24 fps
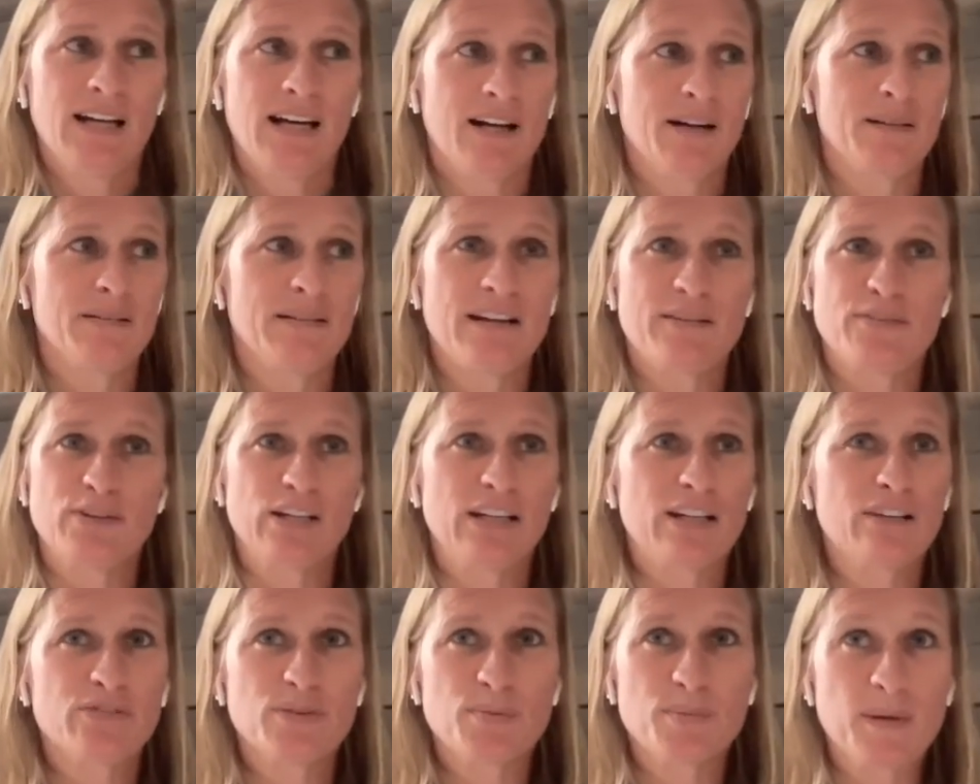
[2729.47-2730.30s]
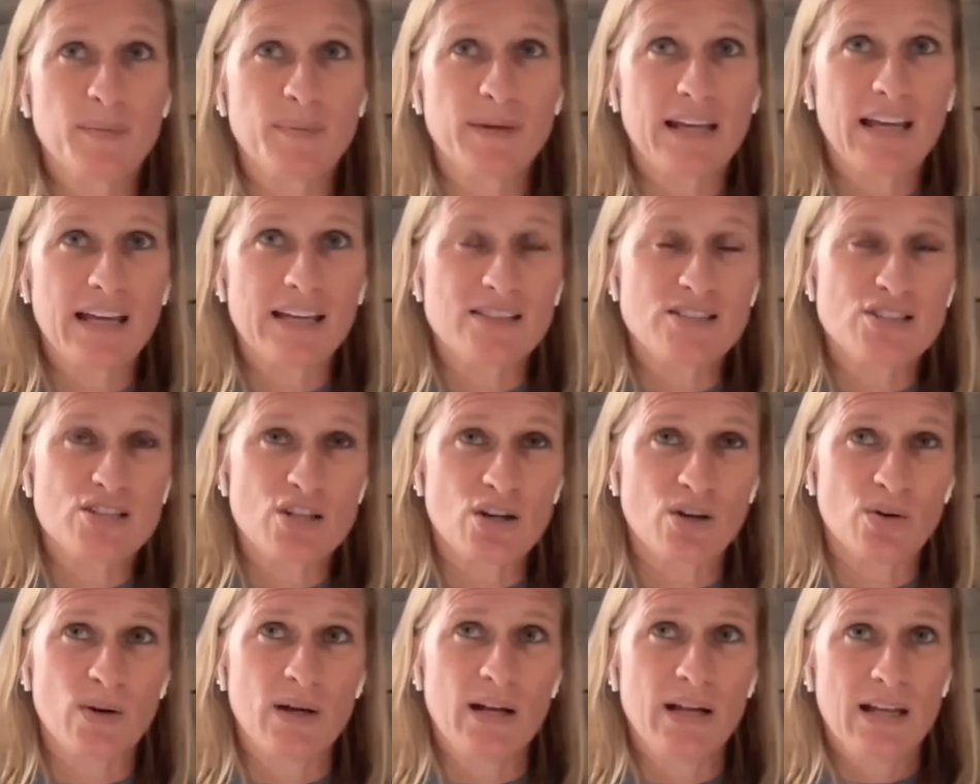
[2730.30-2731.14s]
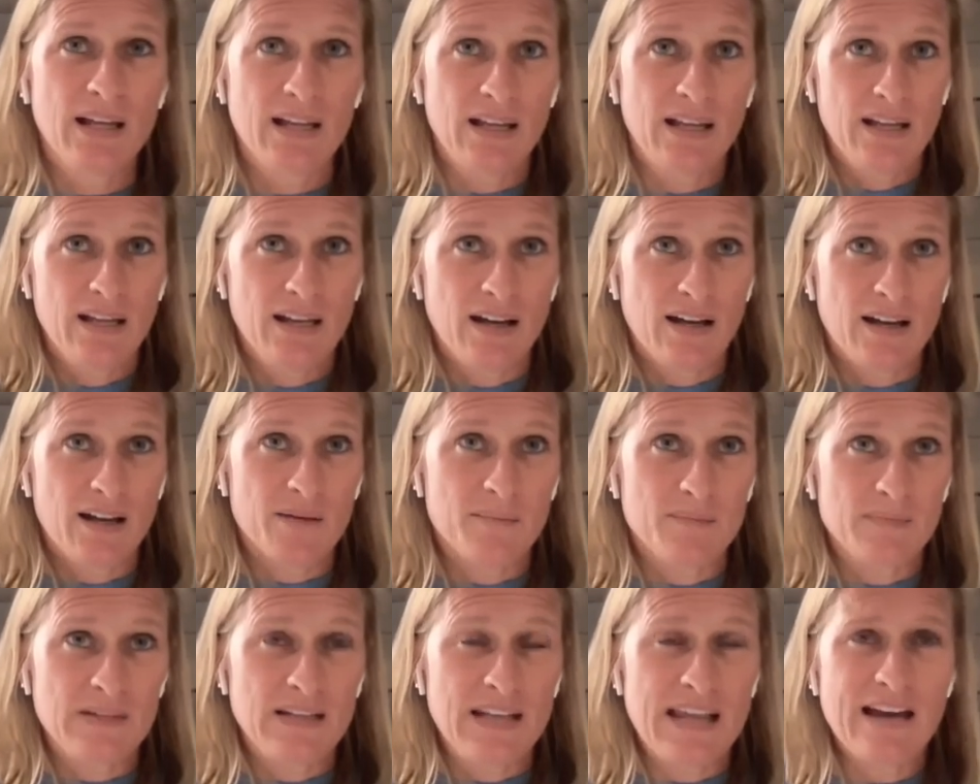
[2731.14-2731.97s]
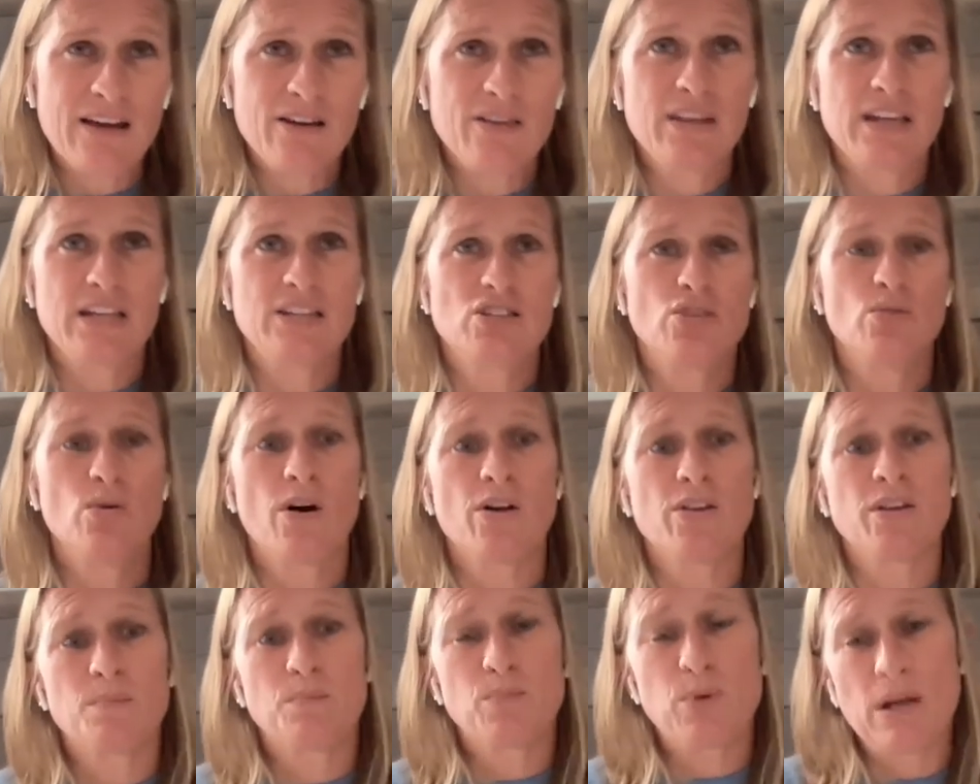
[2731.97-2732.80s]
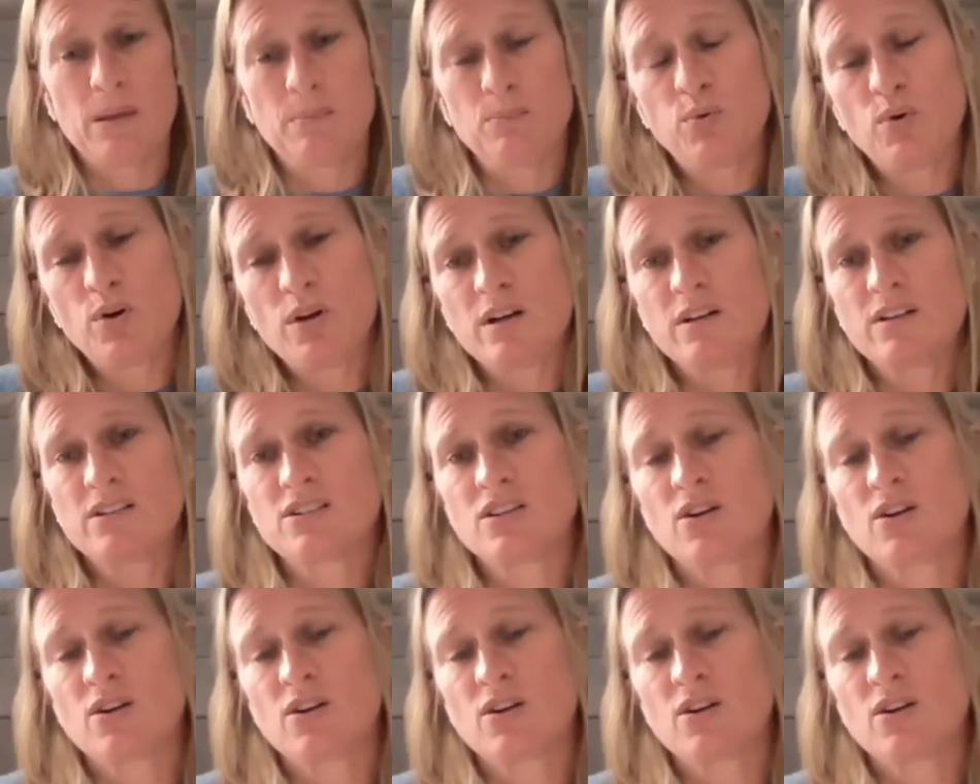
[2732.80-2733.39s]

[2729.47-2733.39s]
Never hear from them again. So now they do all the prep work.